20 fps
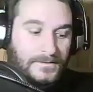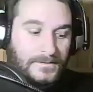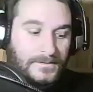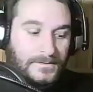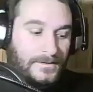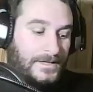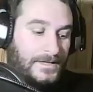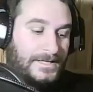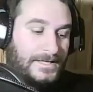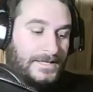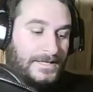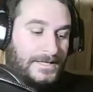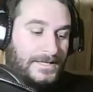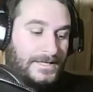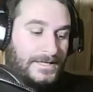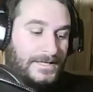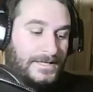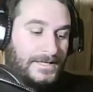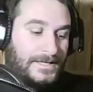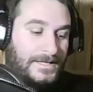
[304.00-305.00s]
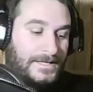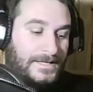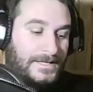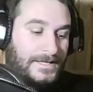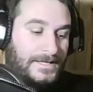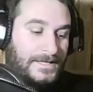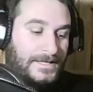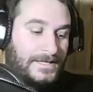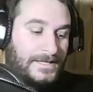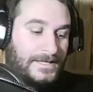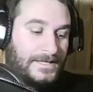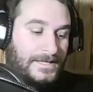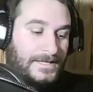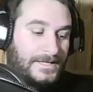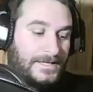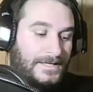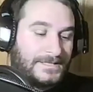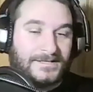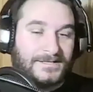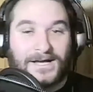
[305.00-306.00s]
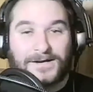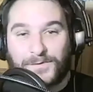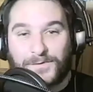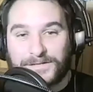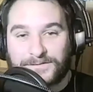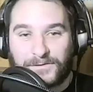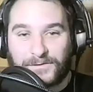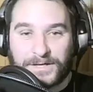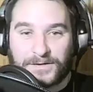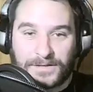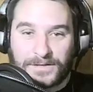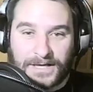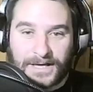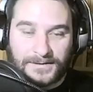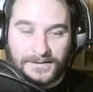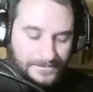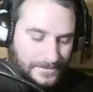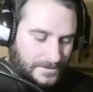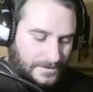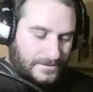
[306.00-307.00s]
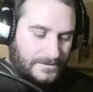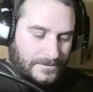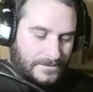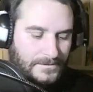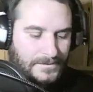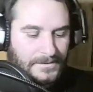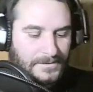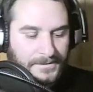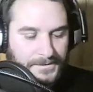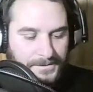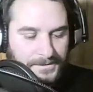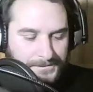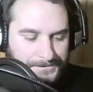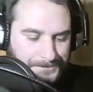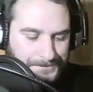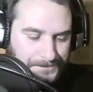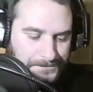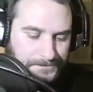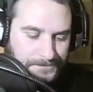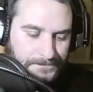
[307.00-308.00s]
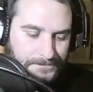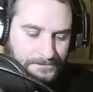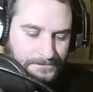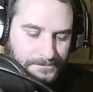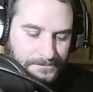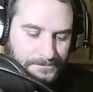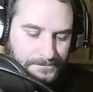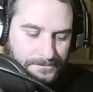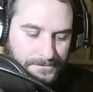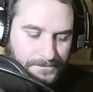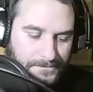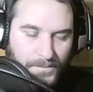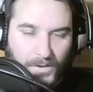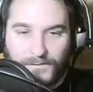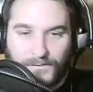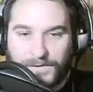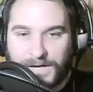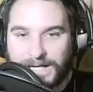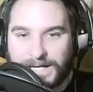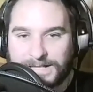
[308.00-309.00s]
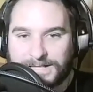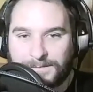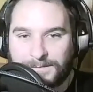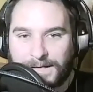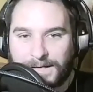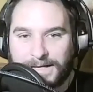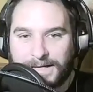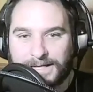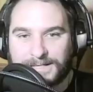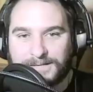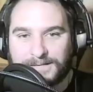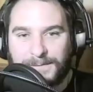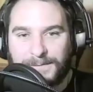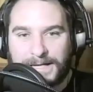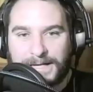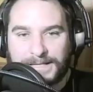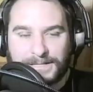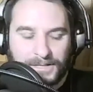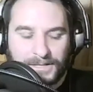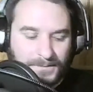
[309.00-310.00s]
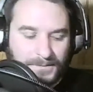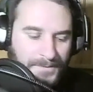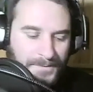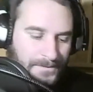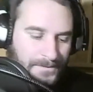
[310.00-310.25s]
That's a lot of points for a week 1 game. Moving on to my next matchup.